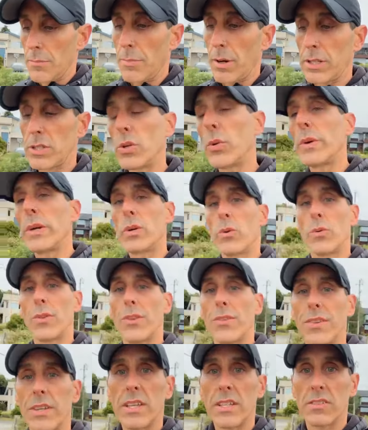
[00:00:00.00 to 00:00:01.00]
by doing all
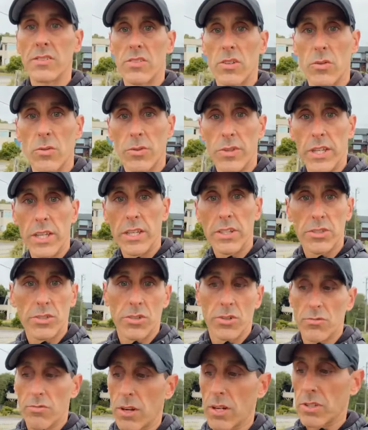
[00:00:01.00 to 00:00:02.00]
the things that all the
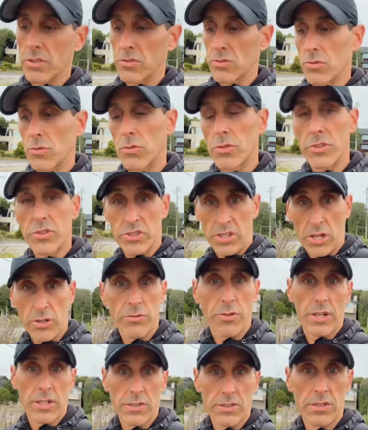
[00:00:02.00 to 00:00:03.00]
injured runners or all the slow
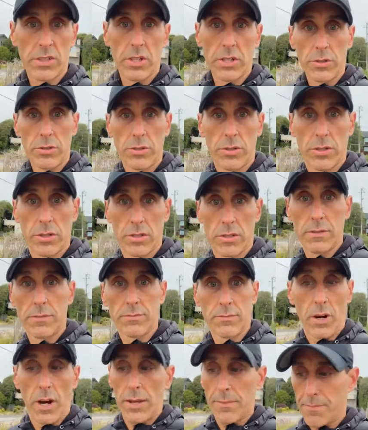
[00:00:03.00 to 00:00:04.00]
runners do,
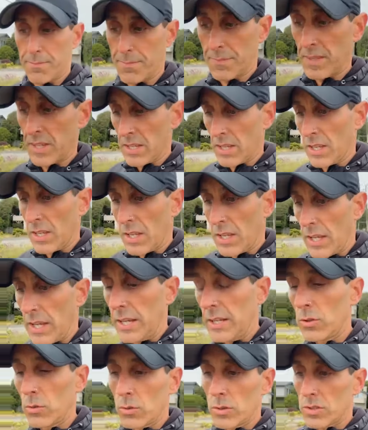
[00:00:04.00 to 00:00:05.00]
right?
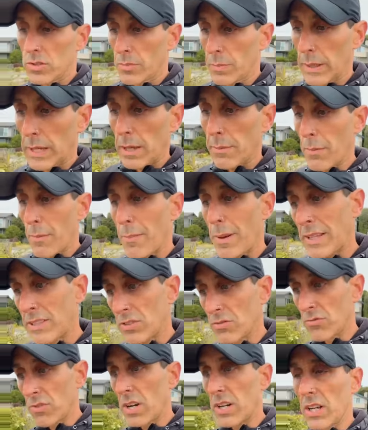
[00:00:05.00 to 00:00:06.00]
In order to become a
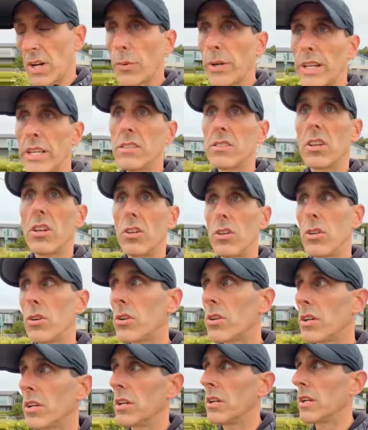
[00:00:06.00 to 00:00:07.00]
better runner, we need to
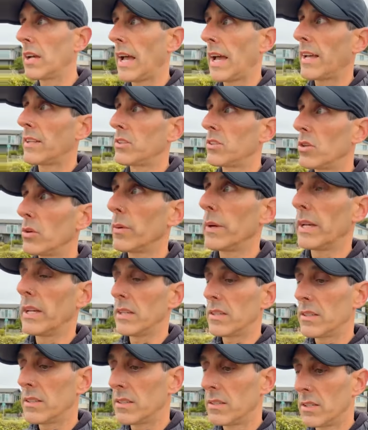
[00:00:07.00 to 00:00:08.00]
look at
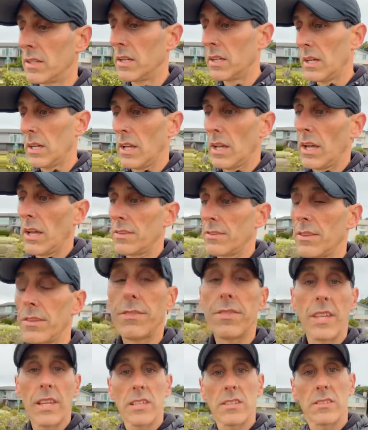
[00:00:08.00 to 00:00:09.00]
doing the
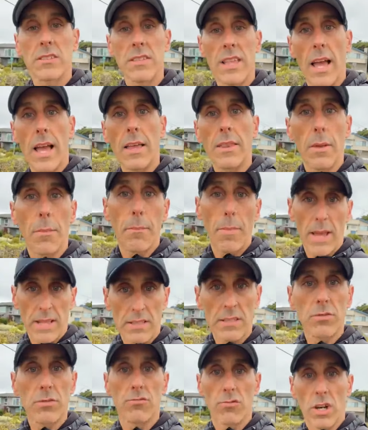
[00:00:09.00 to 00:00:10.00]
things that the
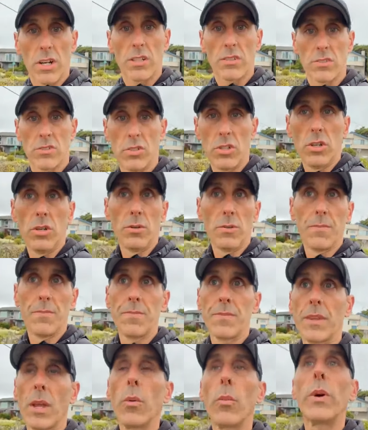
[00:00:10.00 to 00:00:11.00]
better runners do.
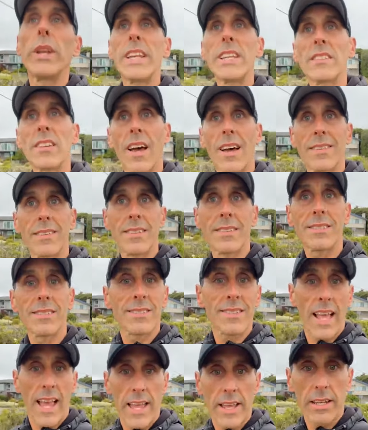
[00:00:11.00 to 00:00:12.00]
And we need to
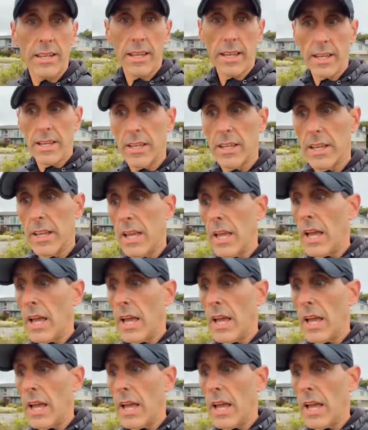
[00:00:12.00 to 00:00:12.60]
understand it.